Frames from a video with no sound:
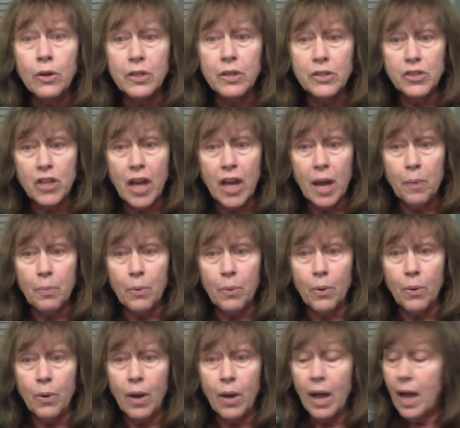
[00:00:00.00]
to
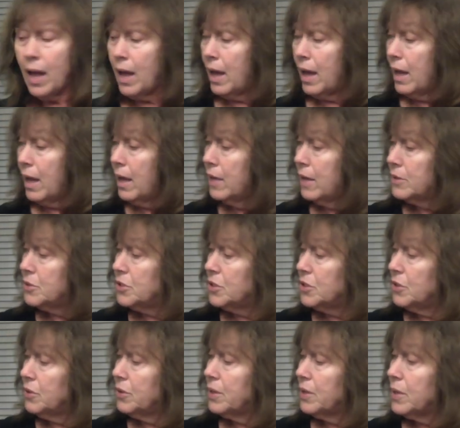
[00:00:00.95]
chapel, do
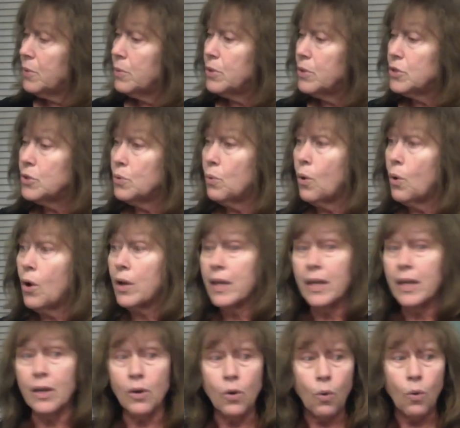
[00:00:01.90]
you think we should walk
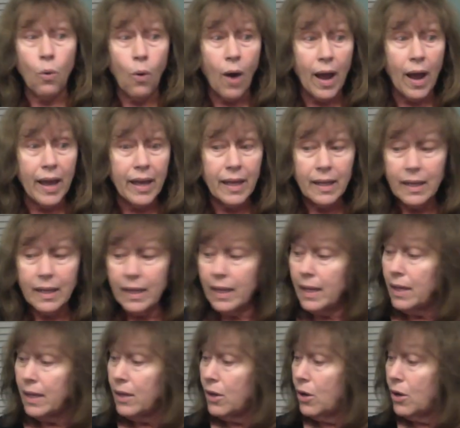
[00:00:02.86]
in
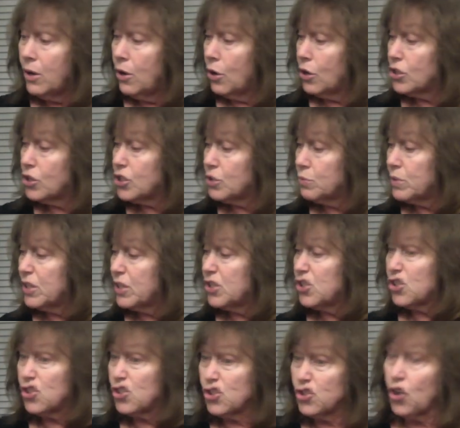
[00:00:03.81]
quietly or should we
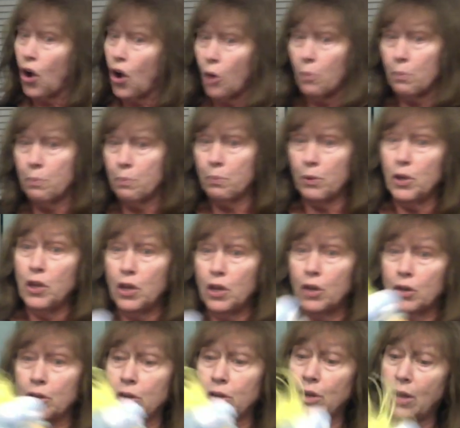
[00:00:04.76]
stomp
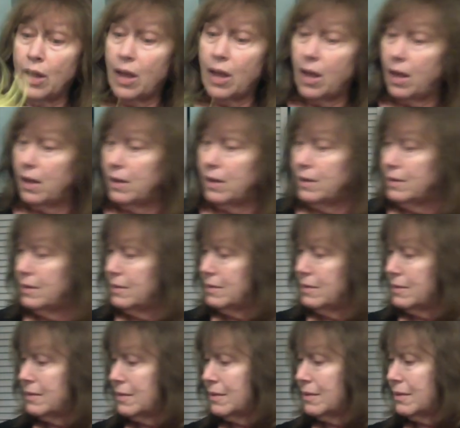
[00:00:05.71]
in?
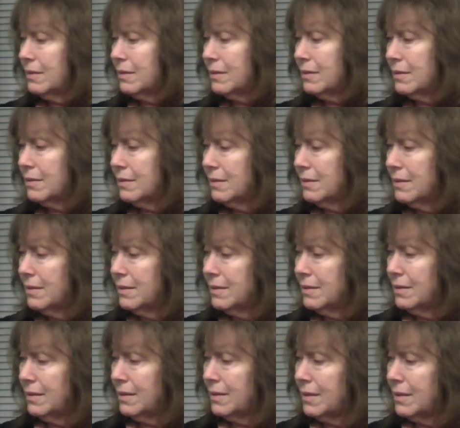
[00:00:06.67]
Oh,
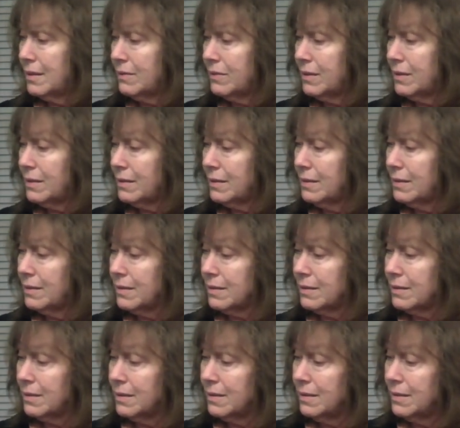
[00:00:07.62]
we definitely
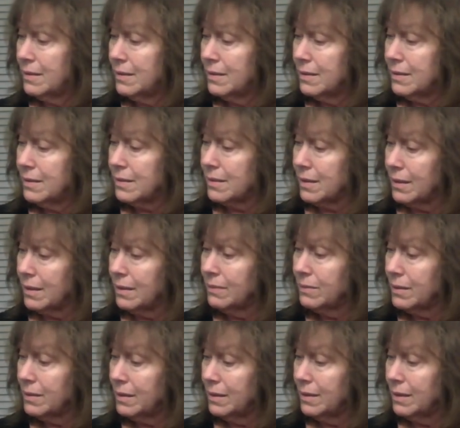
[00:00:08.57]
should.
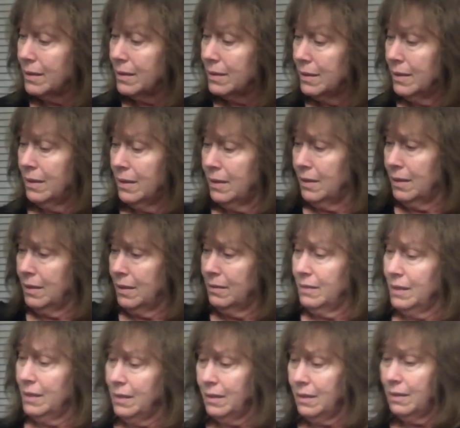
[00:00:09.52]
Stomp in. I'm
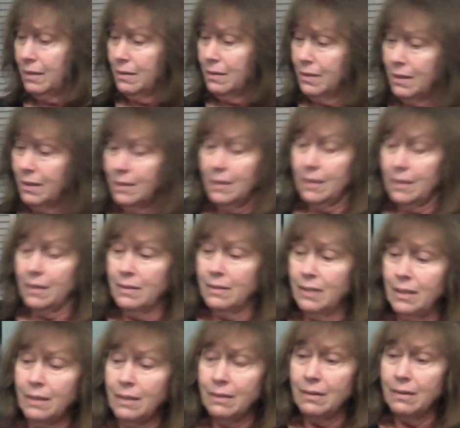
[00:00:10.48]
here. I'm
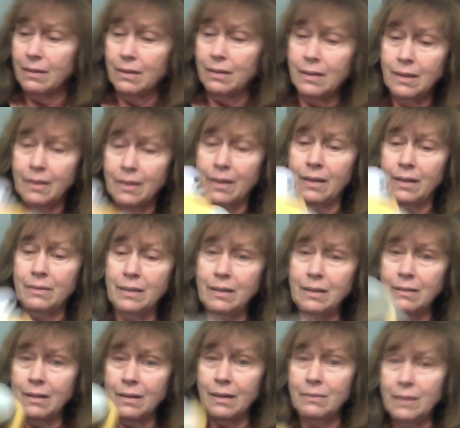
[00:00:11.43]
here. I'm here.
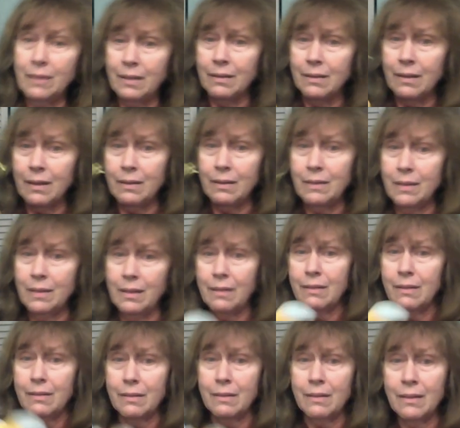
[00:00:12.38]
I'm here. I'm here.
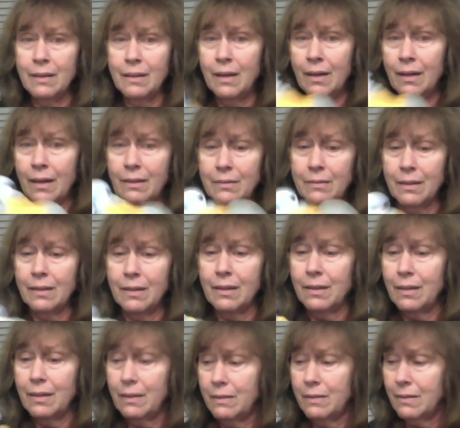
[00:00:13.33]
I'm
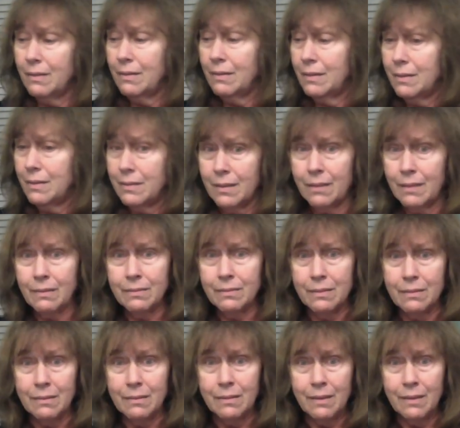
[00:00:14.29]
ready for chapel.
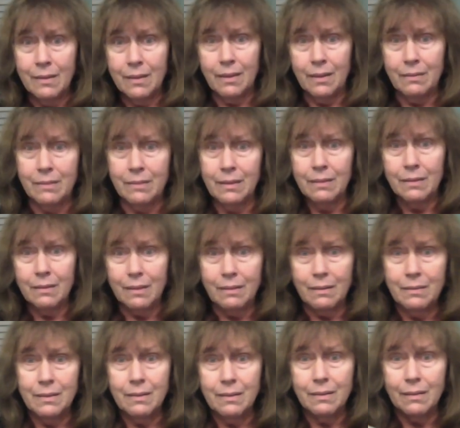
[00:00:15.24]
I'm here. I'm
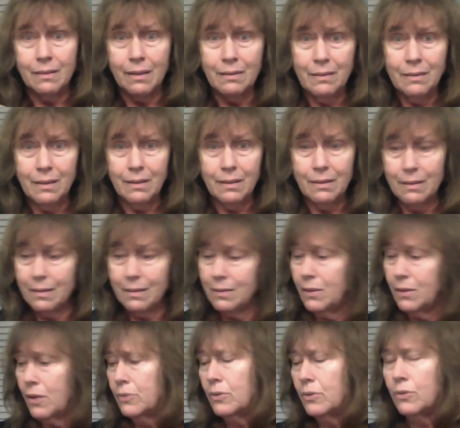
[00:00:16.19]
here. I'm
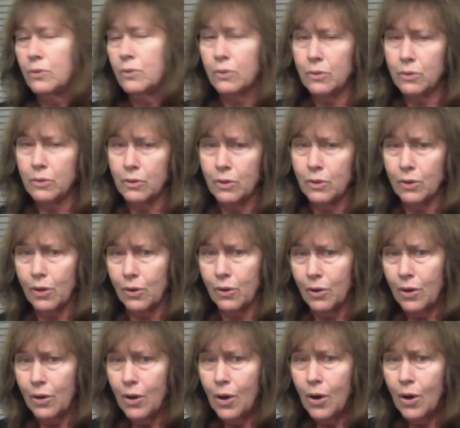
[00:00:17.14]
here. No.
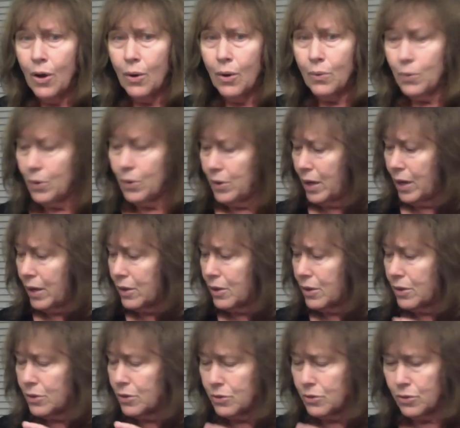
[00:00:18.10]
We're not going
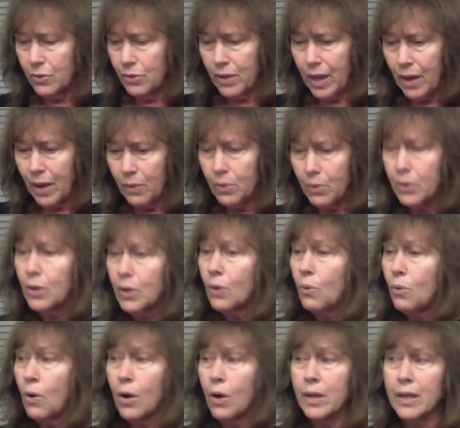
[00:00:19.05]
to do that. We're going to
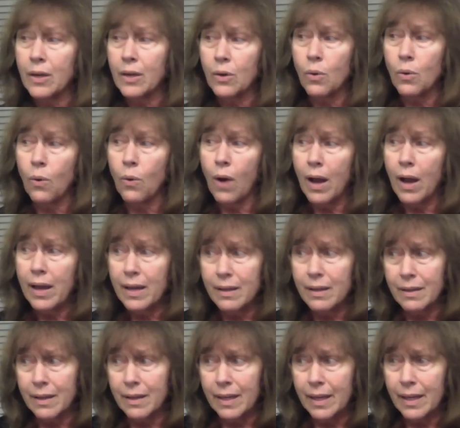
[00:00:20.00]
walk in quietly.
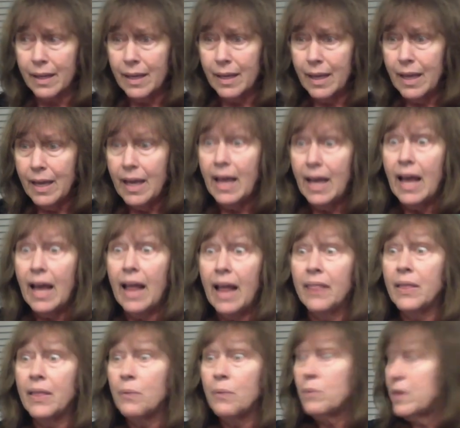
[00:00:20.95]
And
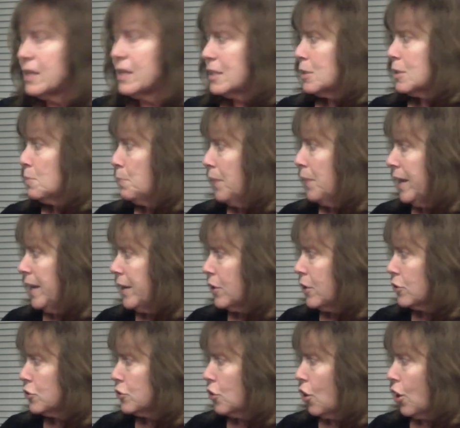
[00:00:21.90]
then when the speaker
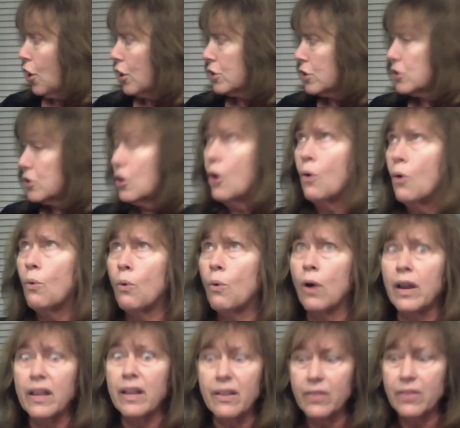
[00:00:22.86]
talks, what do
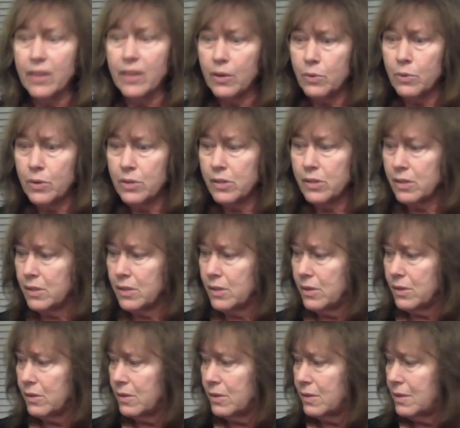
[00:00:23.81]
you think we should
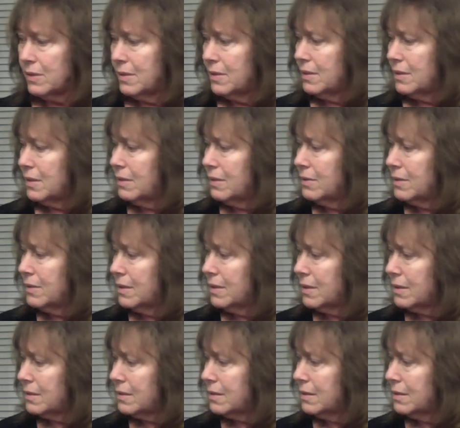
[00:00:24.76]
do? Oh,
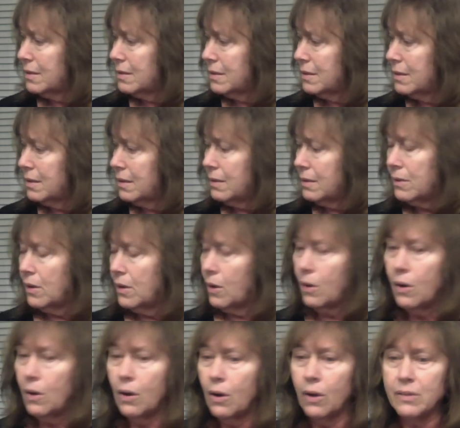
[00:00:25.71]
that's easy.
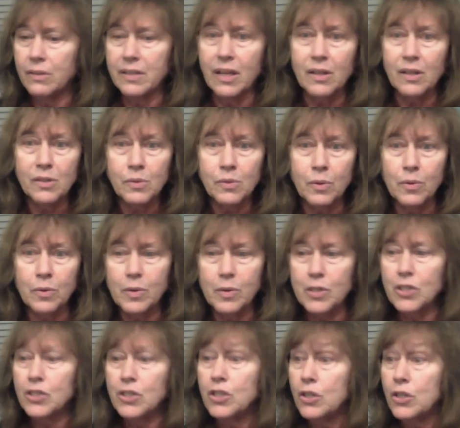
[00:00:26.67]
Tell us what we should
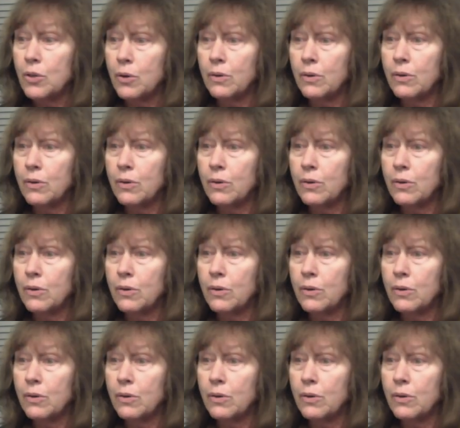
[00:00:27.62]
do.